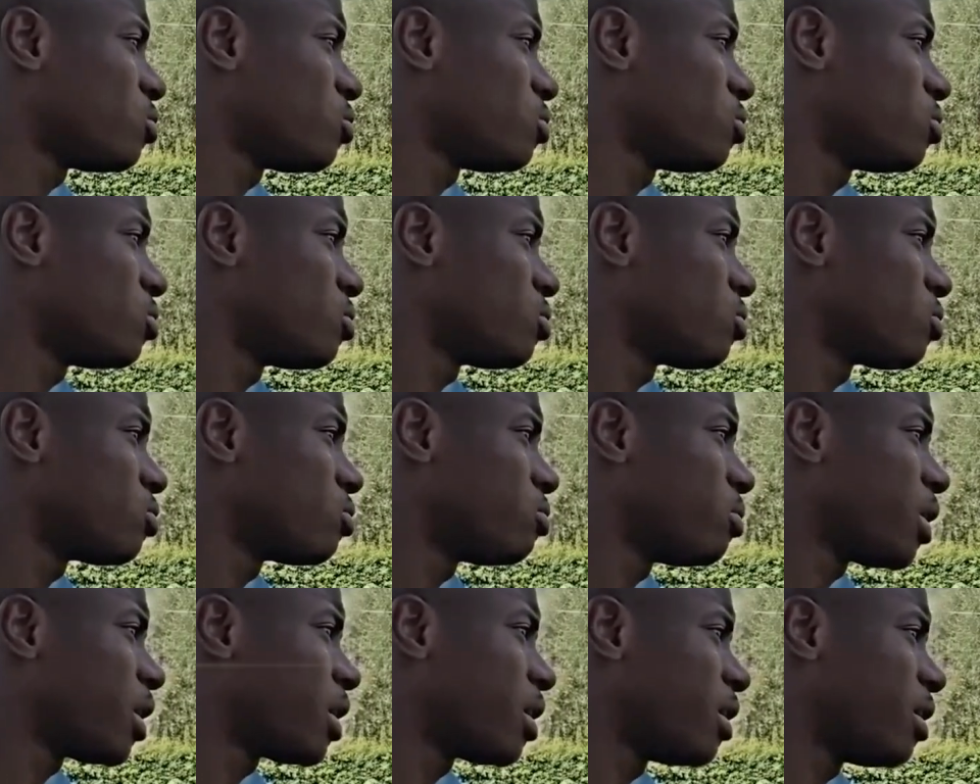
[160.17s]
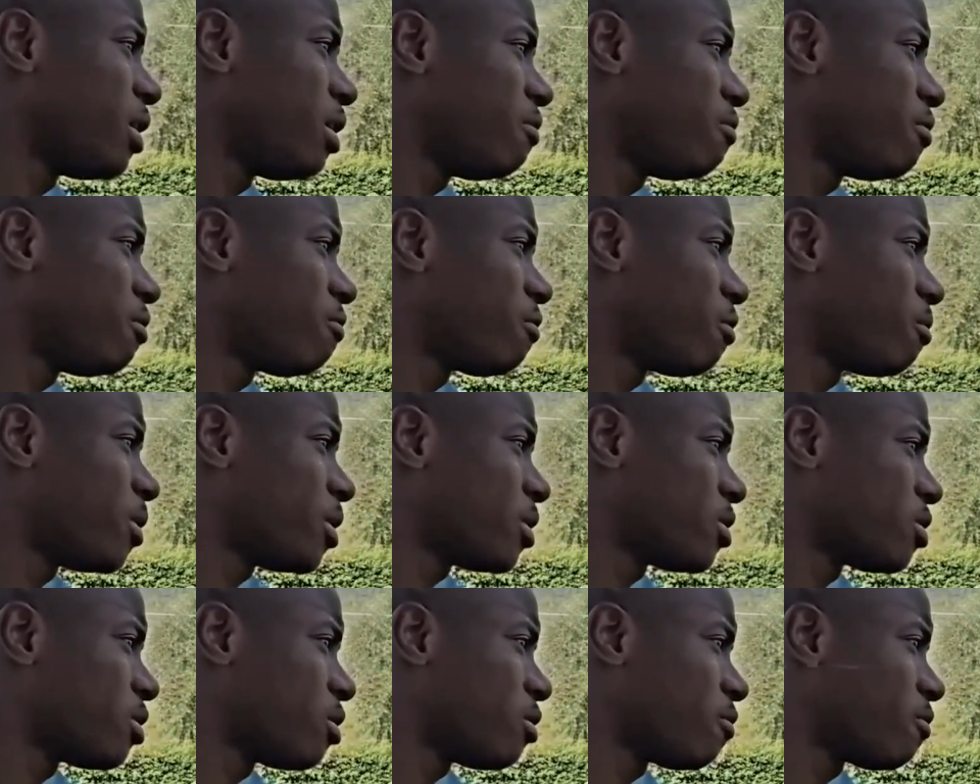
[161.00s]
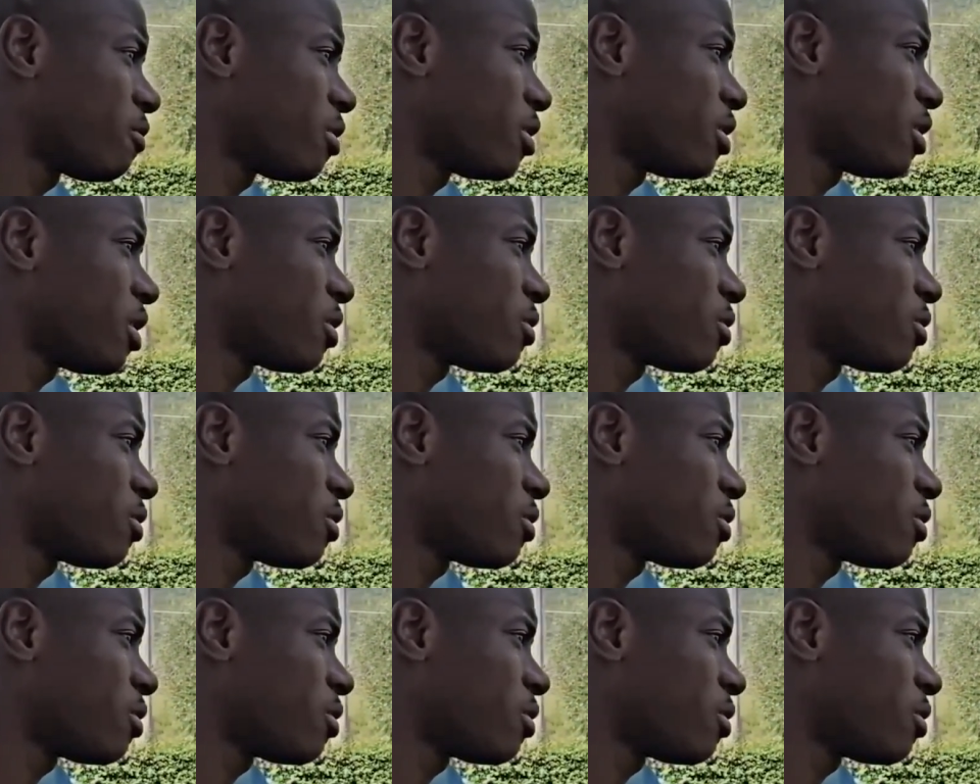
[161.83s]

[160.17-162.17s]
clubs began to cast their keen